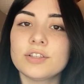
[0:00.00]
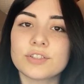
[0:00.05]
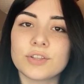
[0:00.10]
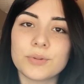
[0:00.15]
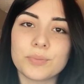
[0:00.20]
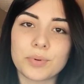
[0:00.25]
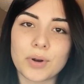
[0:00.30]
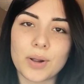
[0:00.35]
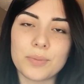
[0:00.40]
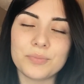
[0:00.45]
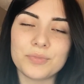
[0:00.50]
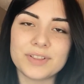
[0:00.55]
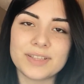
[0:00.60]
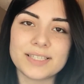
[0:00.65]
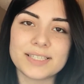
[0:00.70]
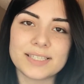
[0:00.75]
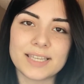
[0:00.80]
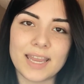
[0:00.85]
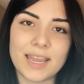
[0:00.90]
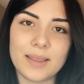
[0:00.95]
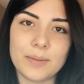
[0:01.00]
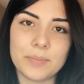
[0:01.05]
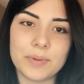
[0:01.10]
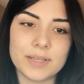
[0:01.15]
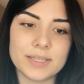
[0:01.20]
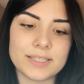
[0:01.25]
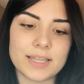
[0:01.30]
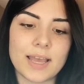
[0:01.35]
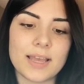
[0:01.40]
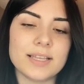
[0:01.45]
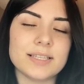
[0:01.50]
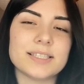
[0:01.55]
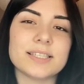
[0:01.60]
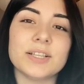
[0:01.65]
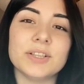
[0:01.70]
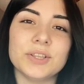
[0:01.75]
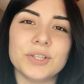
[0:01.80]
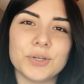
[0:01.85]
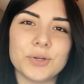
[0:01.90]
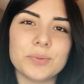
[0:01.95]
So the problem with this tape is that it's a
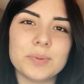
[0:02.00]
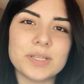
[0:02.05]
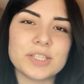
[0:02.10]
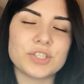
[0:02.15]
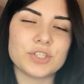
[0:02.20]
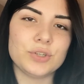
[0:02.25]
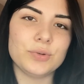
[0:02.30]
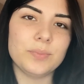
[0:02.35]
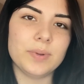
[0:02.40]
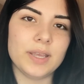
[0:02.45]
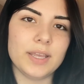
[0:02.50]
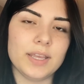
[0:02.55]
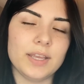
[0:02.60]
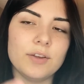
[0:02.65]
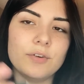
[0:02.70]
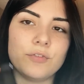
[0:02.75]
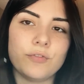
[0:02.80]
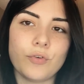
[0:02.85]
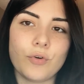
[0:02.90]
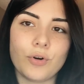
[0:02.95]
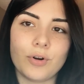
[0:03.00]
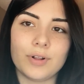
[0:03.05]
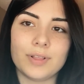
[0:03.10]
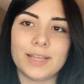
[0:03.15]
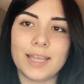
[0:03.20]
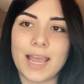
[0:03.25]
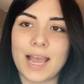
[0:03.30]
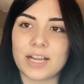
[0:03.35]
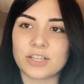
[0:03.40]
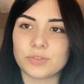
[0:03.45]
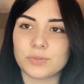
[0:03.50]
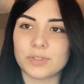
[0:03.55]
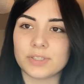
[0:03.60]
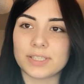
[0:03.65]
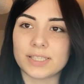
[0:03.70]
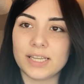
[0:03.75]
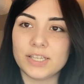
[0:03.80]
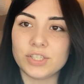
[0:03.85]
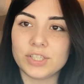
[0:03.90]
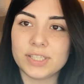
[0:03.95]
little bit too big for the actual
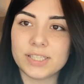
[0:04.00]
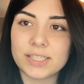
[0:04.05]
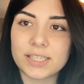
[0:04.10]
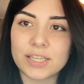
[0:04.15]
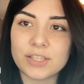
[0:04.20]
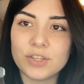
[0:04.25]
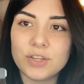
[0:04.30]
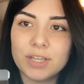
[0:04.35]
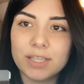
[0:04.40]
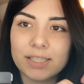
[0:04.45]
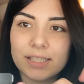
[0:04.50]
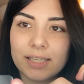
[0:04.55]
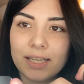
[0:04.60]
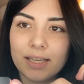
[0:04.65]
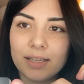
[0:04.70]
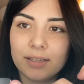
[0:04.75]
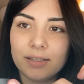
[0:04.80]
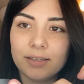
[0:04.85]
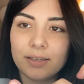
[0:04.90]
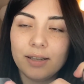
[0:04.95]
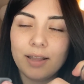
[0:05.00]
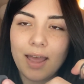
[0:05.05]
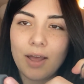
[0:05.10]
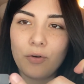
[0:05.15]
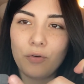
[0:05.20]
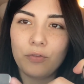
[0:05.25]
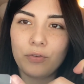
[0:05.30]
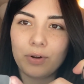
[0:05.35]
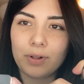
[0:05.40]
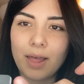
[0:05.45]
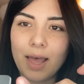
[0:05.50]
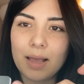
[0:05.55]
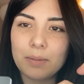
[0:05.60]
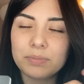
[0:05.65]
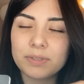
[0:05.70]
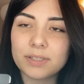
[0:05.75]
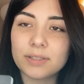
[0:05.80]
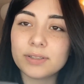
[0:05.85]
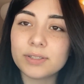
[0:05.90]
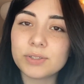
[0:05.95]
extensions. As you can see, it
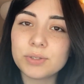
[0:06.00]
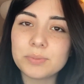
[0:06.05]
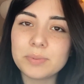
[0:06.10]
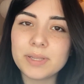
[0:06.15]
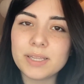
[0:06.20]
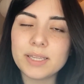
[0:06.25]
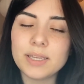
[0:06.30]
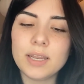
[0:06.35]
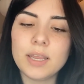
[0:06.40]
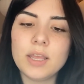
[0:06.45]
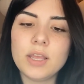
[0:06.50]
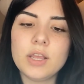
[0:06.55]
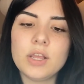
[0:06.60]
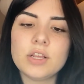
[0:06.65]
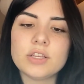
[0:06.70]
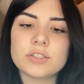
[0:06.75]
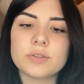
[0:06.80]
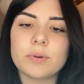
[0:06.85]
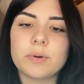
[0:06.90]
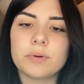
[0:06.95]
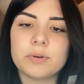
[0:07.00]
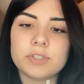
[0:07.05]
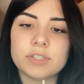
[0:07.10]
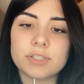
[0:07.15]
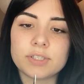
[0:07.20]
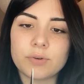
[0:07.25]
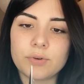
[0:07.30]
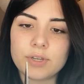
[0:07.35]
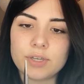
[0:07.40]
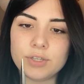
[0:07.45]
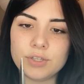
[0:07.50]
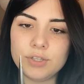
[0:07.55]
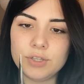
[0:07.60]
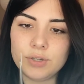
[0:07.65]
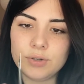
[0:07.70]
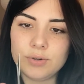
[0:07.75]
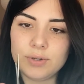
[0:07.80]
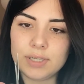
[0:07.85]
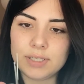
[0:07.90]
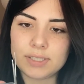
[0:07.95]
overlaps a little bit. So what we're just going to
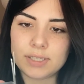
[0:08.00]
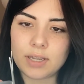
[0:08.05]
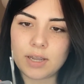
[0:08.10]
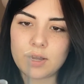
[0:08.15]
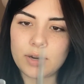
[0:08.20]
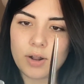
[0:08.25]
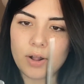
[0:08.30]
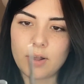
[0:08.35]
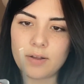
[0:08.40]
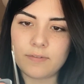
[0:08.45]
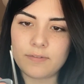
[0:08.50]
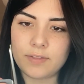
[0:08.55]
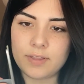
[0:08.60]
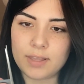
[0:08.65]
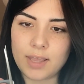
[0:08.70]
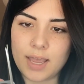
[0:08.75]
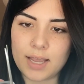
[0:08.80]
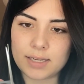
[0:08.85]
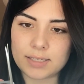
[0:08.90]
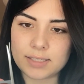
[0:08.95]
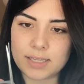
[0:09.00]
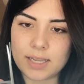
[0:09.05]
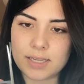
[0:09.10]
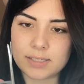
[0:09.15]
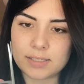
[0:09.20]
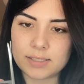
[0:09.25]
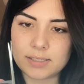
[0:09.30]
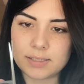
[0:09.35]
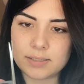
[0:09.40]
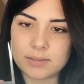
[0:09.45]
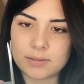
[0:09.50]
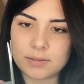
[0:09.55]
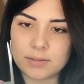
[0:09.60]
do is cut off the excess.